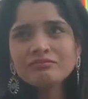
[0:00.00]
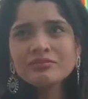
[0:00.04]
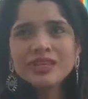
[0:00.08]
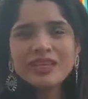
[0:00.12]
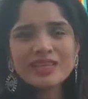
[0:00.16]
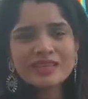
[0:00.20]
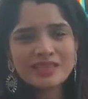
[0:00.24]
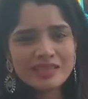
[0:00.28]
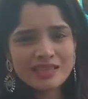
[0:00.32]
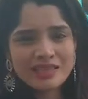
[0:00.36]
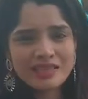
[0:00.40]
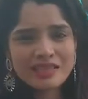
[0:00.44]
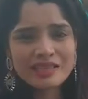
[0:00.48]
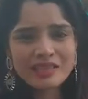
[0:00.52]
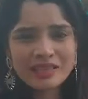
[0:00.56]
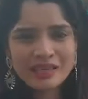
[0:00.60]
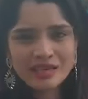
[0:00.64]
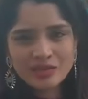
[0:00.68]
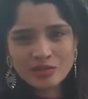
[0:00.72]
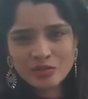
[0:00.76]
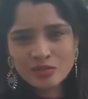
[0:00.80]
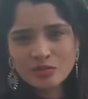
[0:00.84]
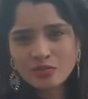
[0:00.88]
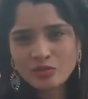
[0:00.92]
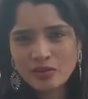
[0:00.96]
easily ten
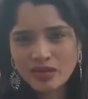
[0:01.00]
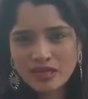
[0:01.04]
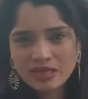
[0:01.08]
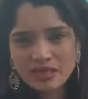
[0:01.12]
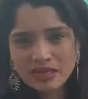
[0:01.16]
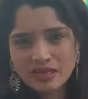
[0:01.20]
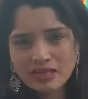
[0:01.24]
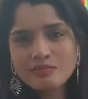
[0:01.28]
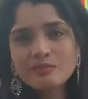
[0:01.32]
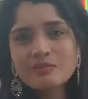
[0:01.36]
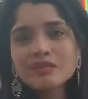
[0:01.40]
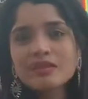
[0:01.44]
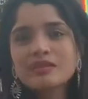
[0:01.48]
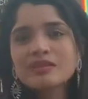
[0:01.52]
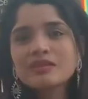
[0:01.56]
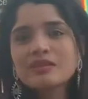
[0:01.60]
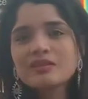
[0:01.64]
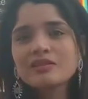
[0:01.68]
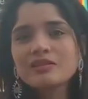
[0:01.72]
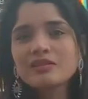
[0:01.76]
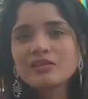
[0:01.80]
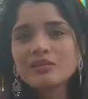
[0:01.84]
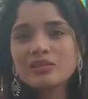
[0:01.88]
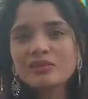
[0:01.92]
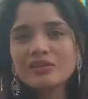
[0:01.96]
to twelve times.
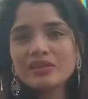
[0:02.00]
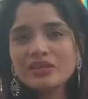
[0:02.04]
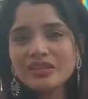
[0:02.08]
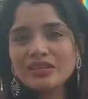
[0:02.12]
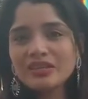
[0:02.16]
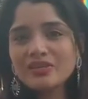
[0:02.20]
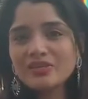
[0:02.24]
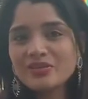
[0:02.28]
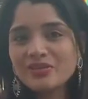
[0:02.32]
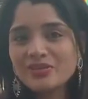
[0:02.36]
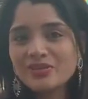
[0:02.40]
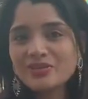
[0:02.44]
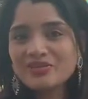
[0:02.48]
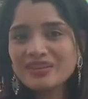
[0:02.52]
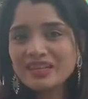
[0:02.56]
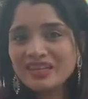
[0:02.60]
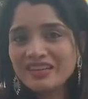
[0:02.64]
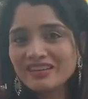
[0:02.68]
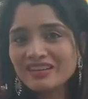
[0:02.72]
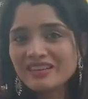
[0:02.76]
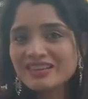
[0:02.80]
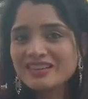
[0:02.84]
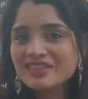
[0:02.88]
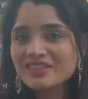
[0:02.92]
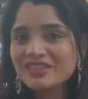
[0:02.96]
So ee roju we
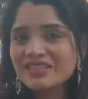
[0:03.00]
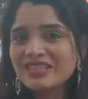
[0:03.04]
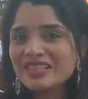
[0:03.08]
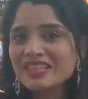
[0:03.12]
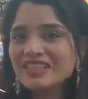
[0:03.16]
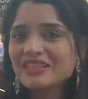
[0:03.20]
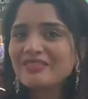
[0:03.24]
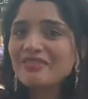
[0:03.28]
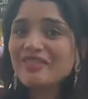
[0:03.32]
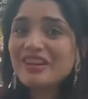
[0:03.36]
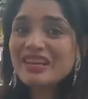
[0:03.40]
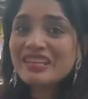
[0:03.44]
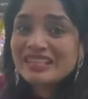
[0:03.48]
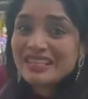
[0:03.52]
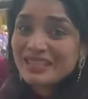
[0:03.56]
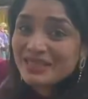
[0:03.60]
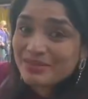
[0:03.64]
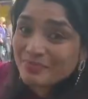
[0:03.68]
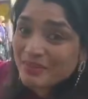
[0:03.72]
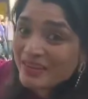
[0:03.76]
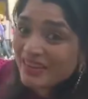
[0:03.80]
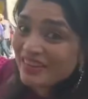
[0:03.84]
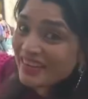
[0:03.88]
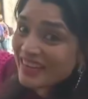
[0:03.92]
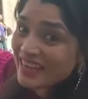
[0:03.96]
are here to see the Friends
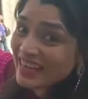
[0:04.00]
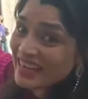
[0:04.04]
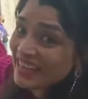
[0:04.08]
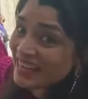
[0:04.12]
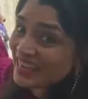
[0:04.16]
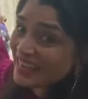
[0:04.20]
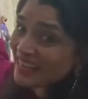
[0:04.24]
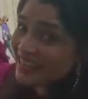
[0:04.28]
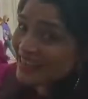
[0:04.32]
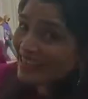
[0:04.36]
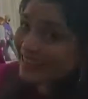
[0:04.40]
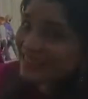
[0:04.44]
Experience.